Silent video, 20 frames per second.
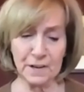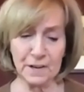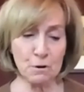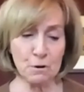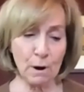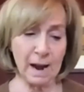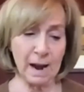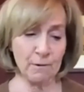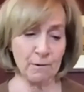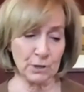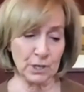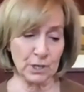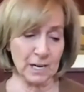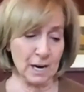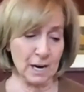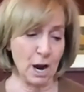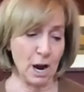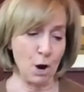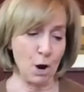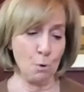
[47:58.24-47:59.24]
figure out
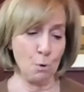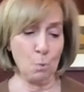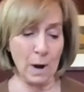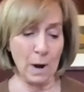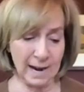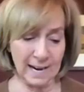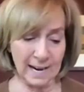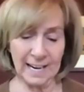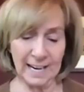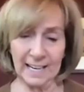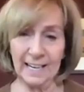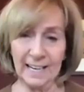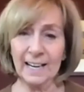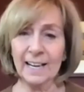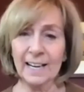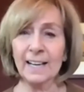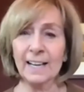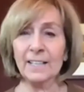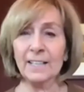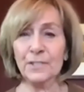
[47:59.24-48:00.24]
a
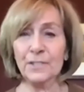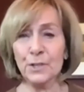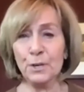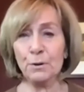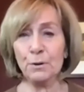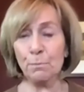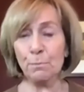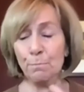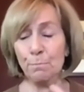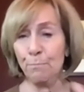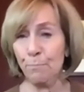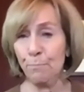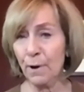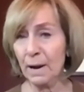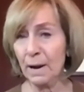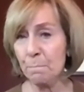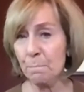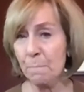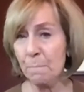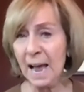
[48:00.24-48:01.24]
way to
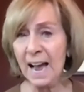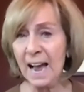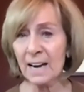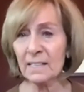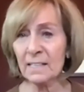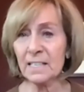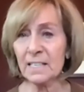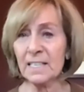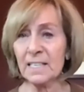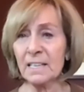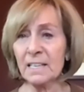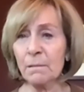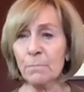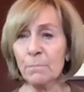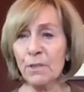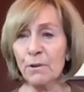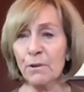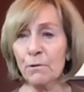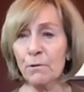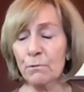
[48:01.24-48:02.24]
bring back
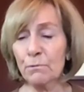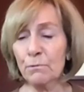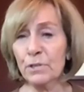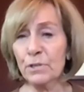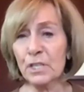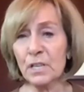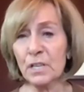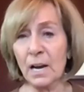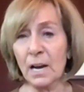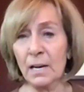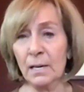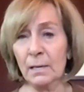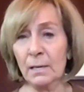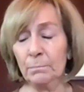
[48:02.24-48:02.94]
some of those,